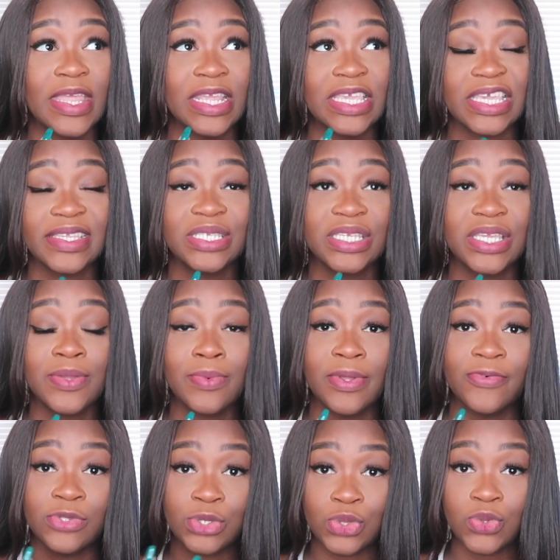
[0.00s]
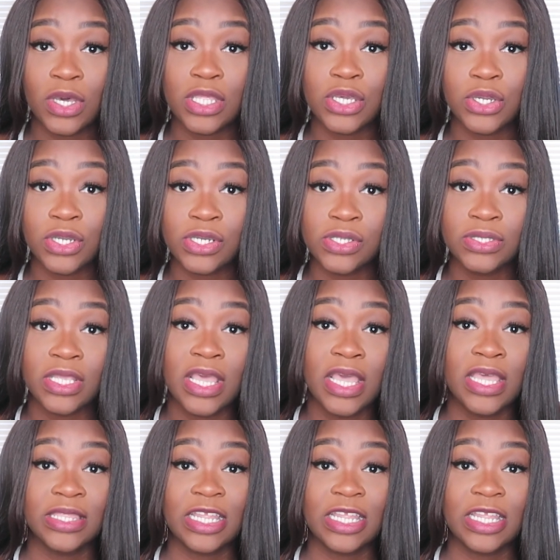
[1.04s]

and a kitchen with 2 other girls